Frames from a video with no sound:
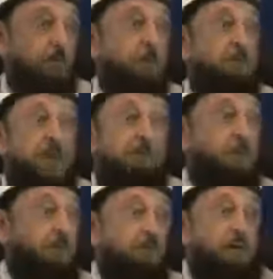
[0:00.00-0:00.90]
The only
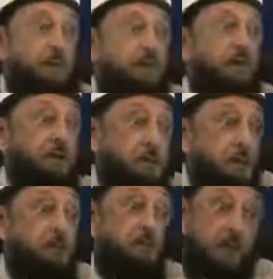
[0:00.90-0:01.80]
people who cannot
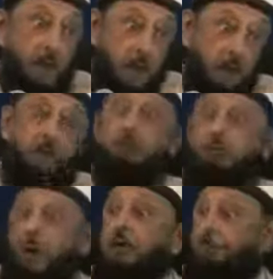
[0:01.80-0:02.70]
agree with me are our
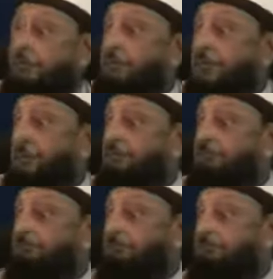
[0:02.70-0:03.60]
scholars of Islam.
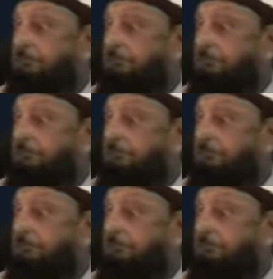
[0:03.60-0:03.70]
